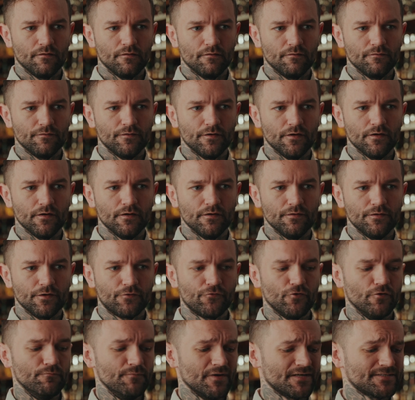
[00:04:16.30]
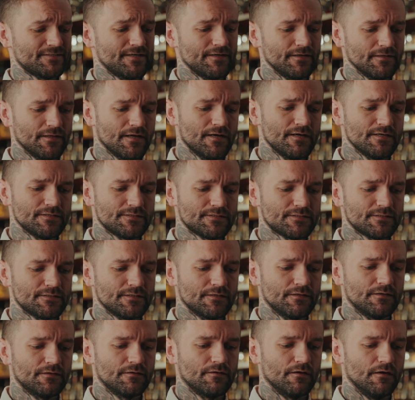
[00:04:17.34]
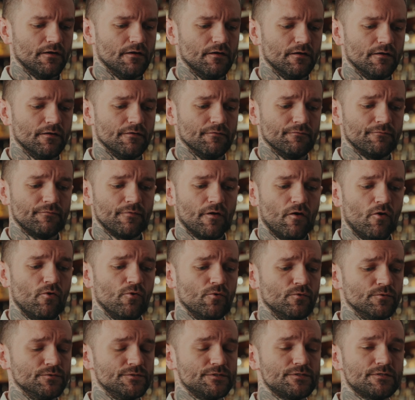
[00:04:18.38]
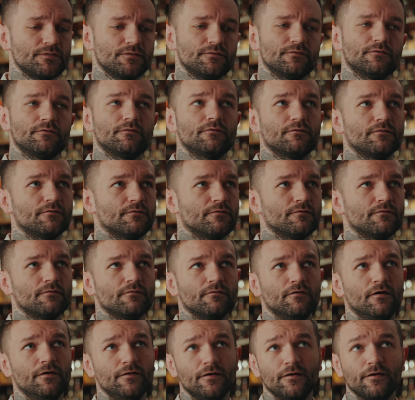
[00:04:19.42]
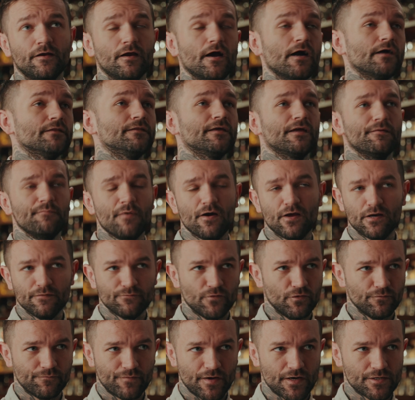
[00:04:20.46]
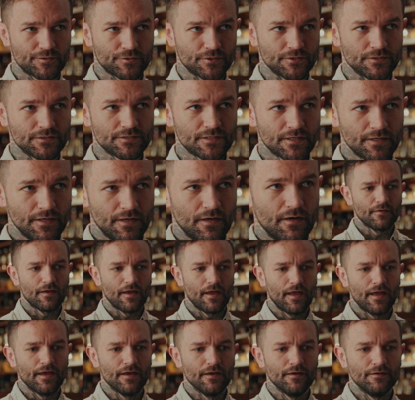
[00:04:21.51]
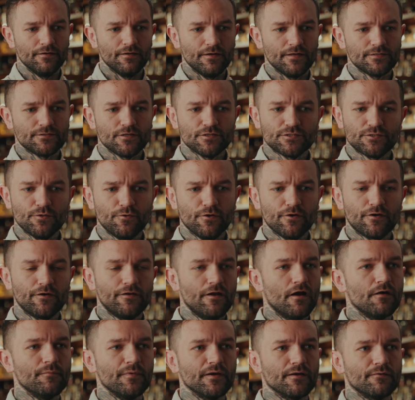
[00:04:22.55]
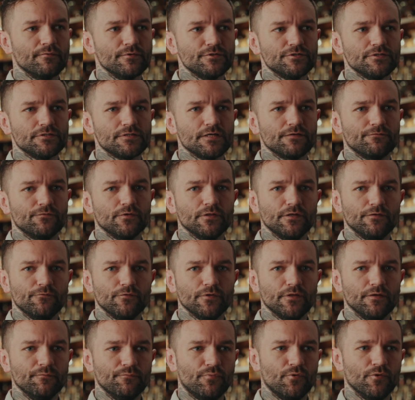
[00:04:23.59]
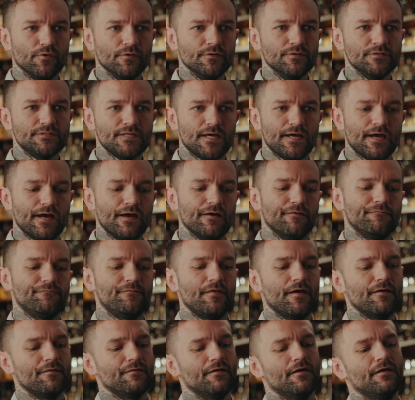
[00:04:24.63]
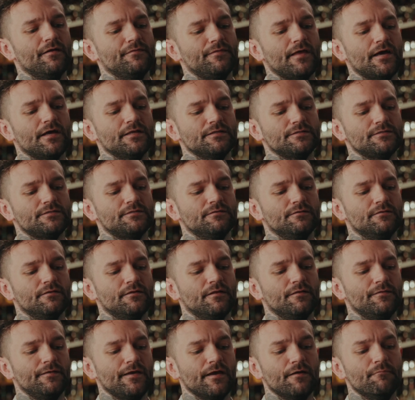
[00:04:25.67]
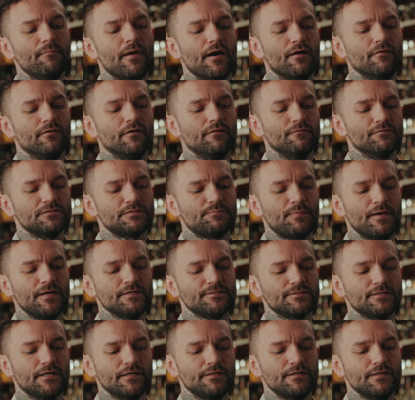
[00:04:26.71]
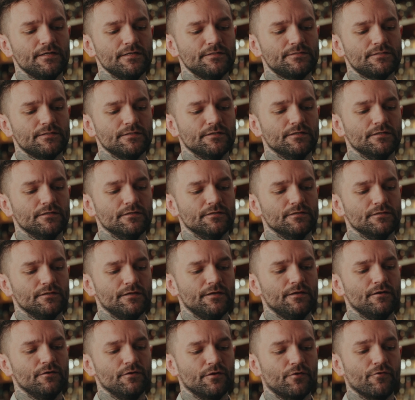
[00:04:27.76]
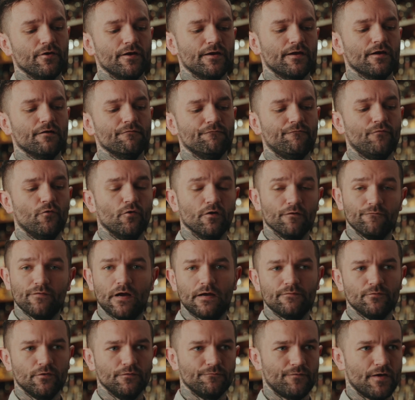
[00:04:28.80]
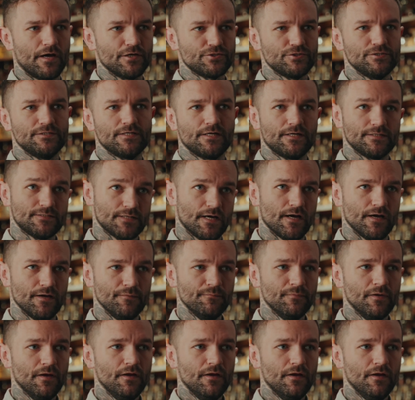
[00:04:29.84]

The Crew mixing glass holds an ungodly amount of old fashions, and it's also ergonomic, which is like really, really important to have the amount of space that I need to crank out 4 or 5 old fashions at a time.